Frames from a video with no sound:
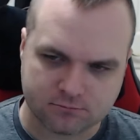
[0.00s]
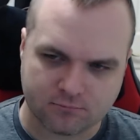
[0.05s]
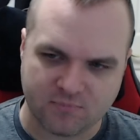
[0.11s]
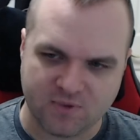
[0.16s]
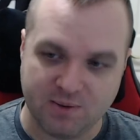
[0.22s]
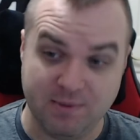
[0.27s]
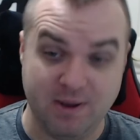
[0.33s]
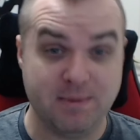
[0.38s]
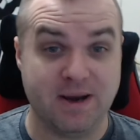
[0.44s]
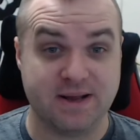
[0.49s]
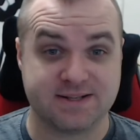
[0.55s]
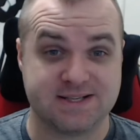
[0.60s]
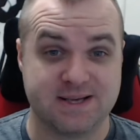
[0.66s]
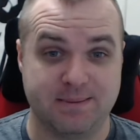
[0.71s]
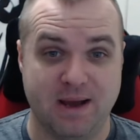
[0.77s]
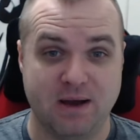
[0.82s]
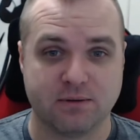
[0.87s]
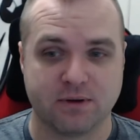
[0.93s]
Maybe not the
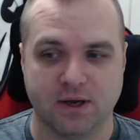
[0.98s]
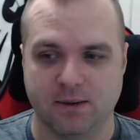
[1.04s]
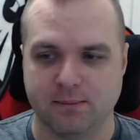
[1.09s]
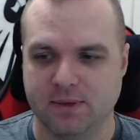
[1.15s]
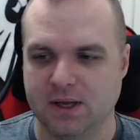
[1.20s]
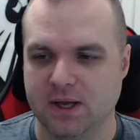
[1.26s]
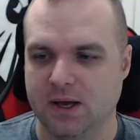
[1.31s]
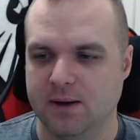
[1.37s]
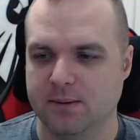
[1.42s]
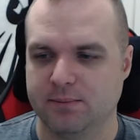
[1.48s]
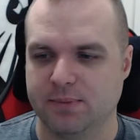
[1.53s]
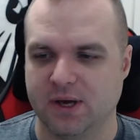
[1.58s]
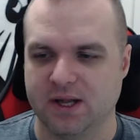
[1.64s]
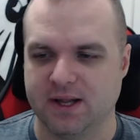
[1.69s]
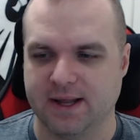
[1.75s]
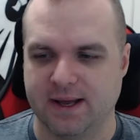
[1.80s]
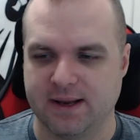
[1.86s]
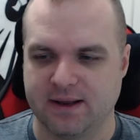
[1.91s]
same outcome,
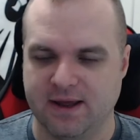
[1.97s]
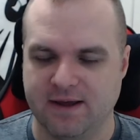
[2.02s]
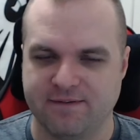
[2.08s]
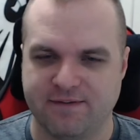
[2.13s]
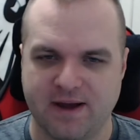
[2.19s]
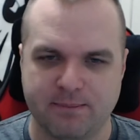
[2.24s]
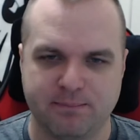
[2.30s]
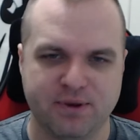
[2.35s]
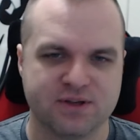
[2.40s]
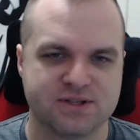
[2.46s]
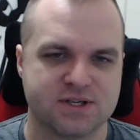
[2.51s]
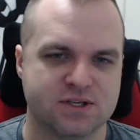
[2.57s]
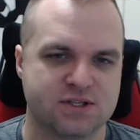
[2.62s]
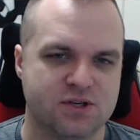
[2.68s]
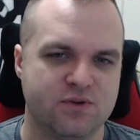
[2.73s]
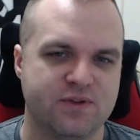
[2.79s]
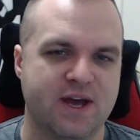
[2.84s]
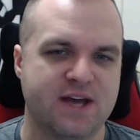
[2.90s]
but like if I built a
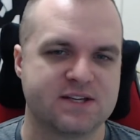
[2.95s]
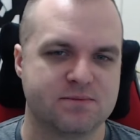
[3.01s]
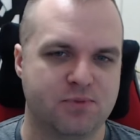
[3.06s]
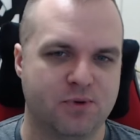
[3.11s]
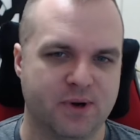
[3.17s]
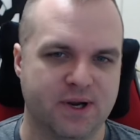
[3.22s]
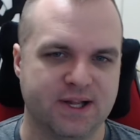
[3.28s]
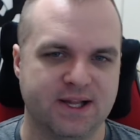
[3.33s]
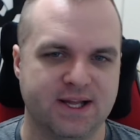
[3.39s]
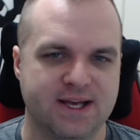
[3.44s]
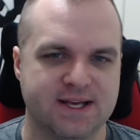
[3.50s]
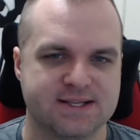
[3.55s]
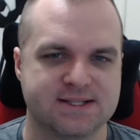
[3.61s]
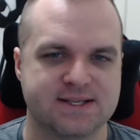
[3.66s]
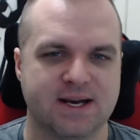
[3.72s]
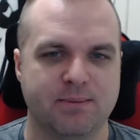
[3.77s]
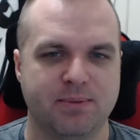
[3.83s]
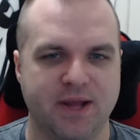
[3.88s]
2,000 point
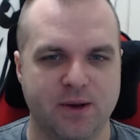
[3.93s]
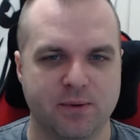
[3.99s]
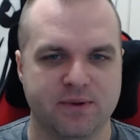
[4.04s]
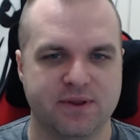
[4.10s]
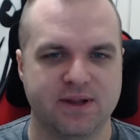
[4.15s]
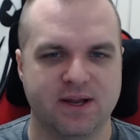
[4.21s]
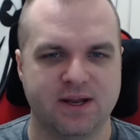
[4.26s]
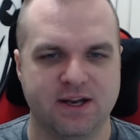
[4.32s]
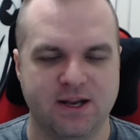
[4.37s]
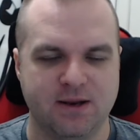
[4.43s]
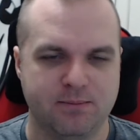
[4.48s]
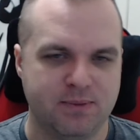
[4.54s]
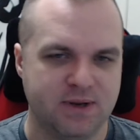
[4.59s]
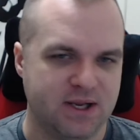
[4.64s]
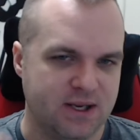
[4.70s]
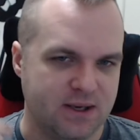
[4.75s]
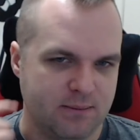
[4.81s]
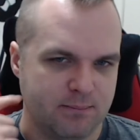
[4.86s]
list and I played with it, it'd
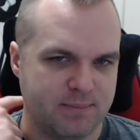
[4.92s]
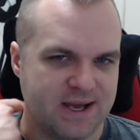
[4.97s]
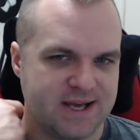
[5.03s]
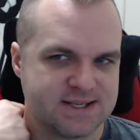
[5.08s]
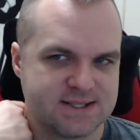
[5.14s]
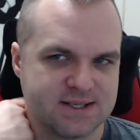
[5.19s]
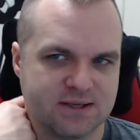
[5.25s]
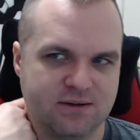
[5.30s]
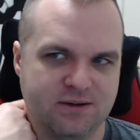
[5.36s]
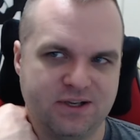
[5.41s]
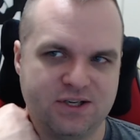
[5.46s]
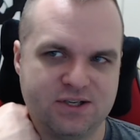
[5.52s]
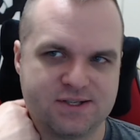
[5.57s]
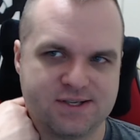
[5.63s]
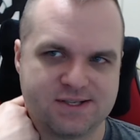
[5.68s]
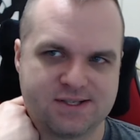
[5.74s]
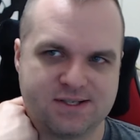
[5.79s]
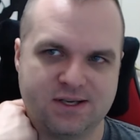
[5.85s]
be basically
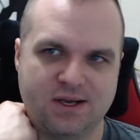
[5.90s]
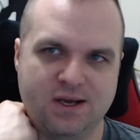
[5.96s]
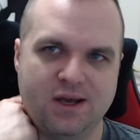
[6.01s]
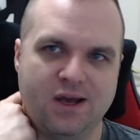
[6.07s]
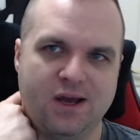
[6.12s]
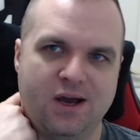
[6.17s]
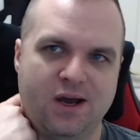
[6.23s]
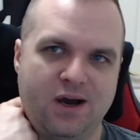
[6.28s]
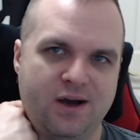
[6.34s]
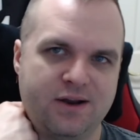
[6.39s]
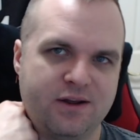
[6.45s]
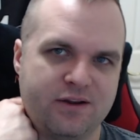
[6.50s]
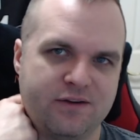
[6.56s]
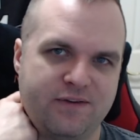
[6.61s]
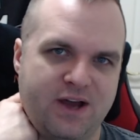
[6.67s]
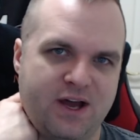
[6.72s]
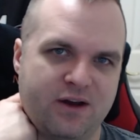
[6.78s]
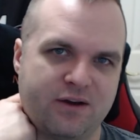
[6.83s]
just
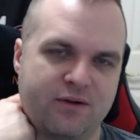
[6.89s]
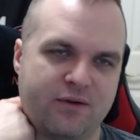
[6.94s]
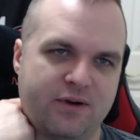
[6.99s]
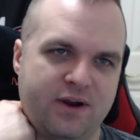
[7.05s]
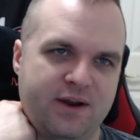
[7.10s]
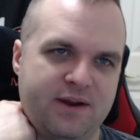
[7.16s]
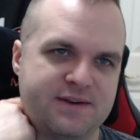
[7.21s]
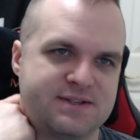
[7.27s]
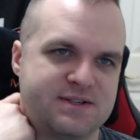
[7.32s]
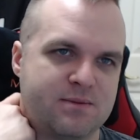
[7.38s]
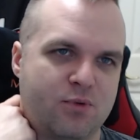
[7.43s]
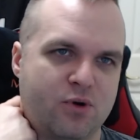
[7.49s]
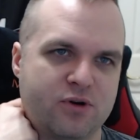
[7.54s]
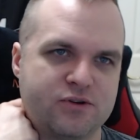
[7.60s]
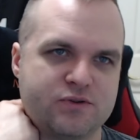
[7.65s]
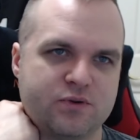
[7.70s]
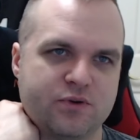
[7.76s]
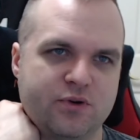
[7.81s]
another Valkyrie, some
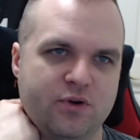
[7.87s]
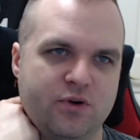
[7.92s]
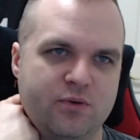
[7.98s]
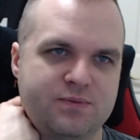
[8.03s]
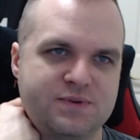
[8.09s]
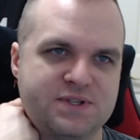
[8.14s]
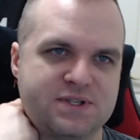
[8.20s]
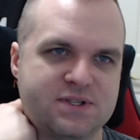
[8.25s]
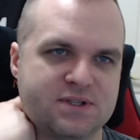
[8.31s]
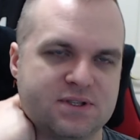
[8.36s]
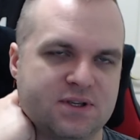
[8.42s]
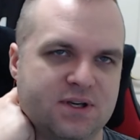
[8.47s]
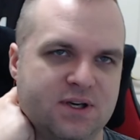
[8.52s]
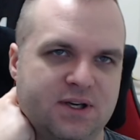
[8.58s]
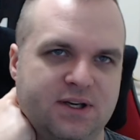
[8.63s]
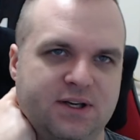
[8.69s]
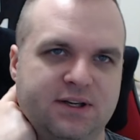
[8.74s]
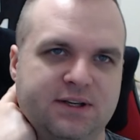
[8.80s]
more troops,
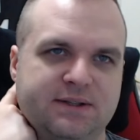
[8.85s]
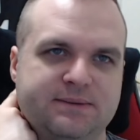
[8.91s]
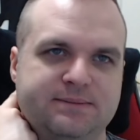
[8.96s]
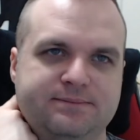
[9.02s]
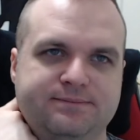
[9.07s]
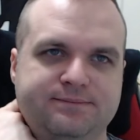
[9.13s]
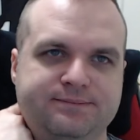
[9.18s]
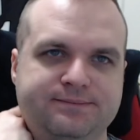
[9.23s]
some